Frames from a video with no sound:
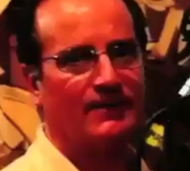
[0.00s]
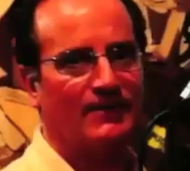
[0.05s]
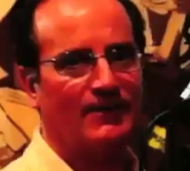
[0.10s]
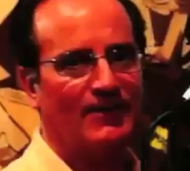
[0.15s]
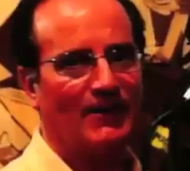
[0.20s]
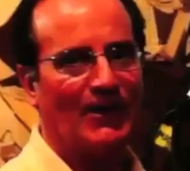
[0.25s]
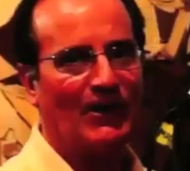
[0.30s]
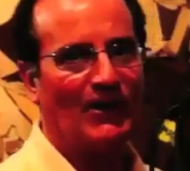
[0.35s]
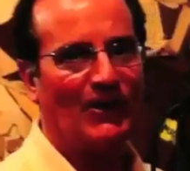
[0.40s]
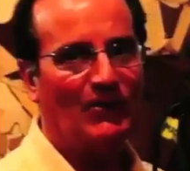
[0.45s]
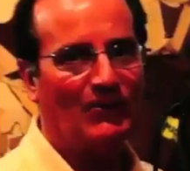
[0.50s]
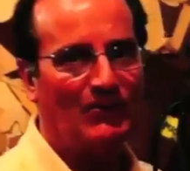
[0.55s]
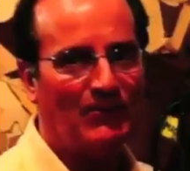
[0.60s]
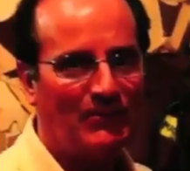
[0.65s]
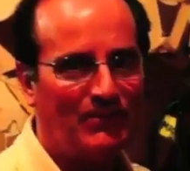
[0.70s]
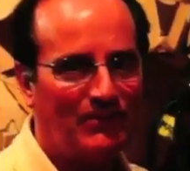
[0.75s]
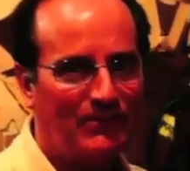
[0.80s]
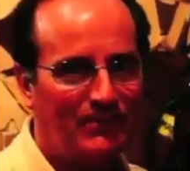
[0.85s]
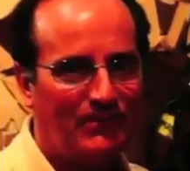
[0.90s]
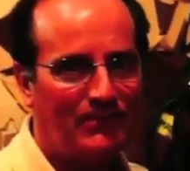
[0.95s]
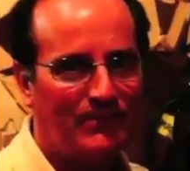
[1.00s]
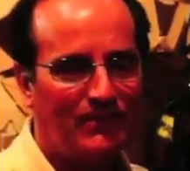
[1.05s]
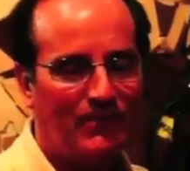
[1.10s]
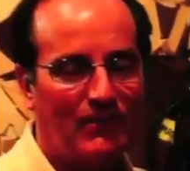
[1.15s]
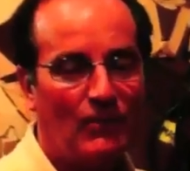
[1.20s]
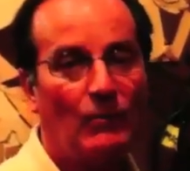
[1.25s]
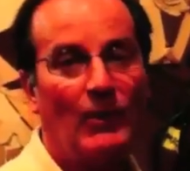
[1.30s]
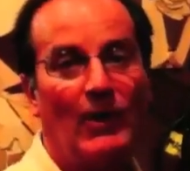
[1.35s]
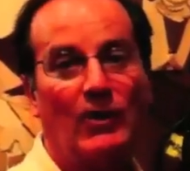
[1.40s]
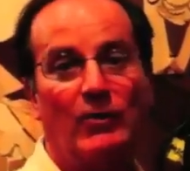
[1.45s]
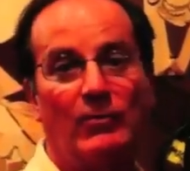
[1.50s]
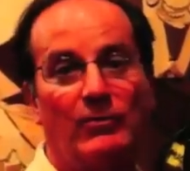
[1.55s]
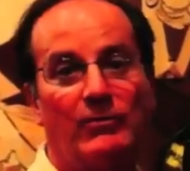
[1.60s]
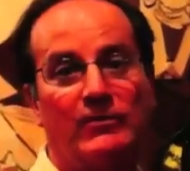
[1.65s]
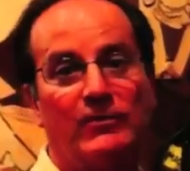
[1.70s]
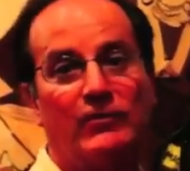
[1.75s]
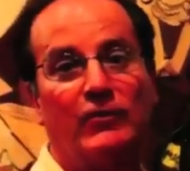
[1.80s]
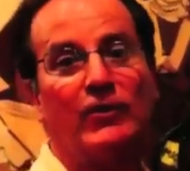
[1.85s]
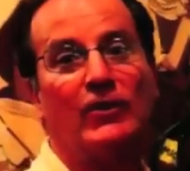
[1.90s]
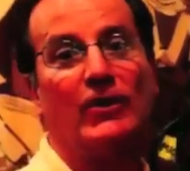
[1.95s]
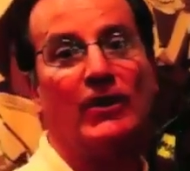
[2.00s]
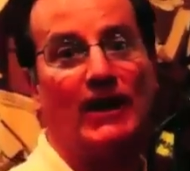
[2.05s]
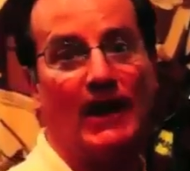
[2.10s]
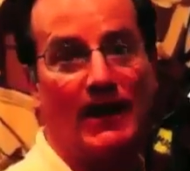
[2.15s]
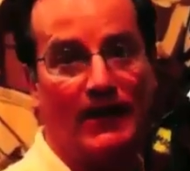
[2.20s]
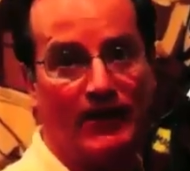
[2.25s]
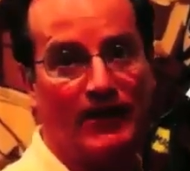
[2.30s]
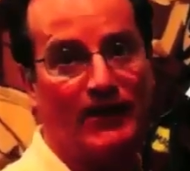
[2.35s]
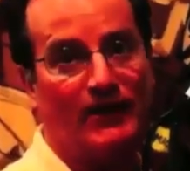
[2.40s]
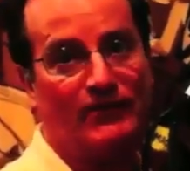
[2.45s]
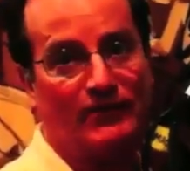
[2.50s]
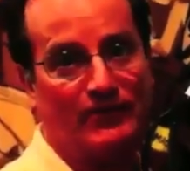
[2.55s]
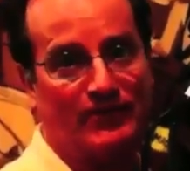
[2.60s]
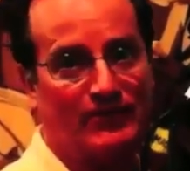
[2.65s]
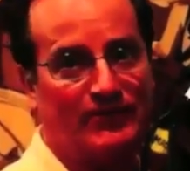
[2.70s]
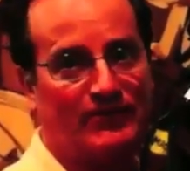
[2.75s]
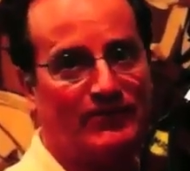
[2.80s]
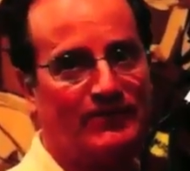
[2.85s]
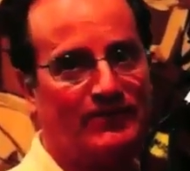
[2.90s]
Hello. Welcome to the United Nations.